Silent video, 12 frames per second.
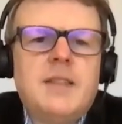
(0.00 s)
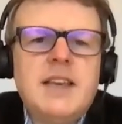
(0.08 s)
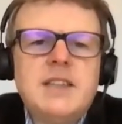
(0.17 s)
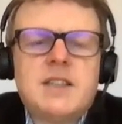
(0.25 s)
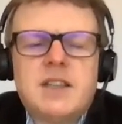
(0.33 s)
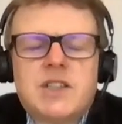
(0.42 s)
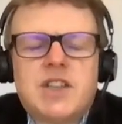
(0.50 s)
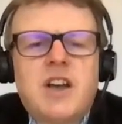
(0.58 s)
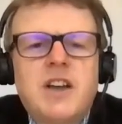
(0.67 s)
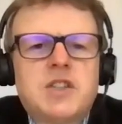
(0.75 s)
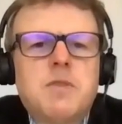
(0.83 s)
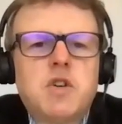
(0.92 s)
These are the
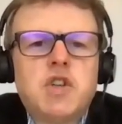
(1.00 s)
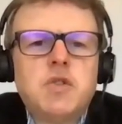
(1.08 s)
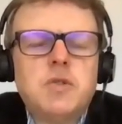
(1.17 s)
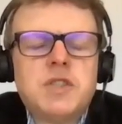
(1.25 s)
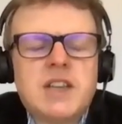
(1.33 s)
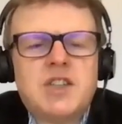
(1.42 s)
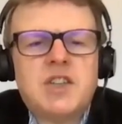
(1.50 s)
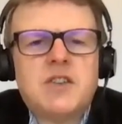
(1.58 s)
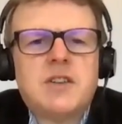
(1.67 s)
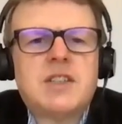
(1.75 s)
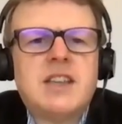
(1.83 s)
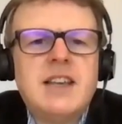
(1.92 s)
science modules. As you
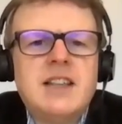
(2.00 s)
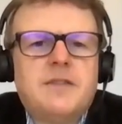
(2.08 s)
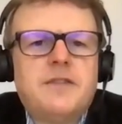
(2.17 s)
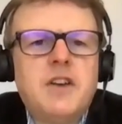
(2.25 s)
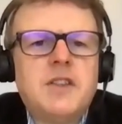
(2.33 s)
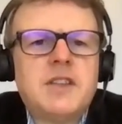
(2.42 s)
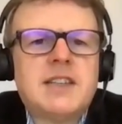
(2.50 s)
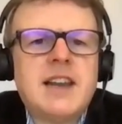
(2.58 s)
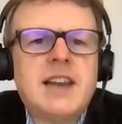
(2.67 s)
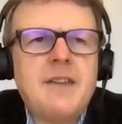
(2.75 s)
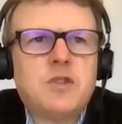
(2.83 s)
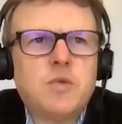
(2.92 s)
can see, the furthest
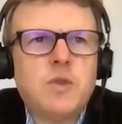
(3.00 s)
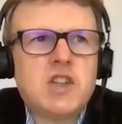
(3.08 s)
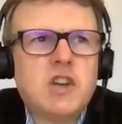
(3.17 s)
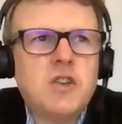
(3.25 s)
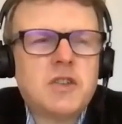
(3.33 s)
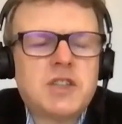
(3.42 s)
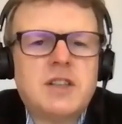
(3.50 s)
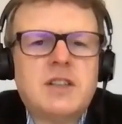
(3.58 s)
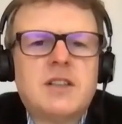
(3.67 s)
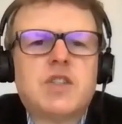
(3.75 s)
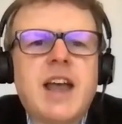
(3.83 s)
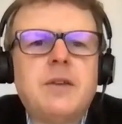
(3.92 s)
left, which looks to
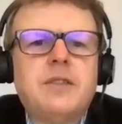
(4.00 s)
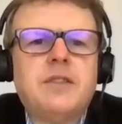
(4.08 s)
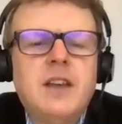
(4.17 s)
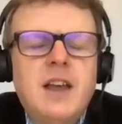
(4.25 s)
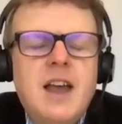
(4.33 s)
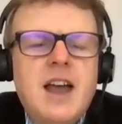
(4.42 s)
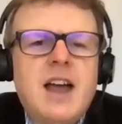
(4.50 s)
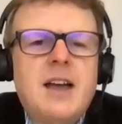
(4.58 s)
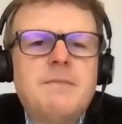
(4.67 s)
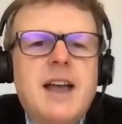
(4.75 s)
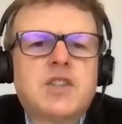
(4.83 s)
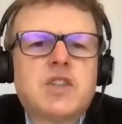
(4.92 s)
the south,
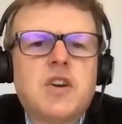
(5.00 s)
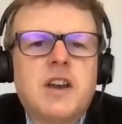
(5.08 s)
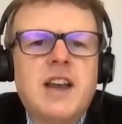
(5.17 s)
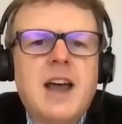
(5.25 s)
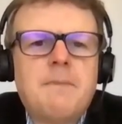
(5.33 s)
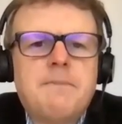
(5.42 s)
has got an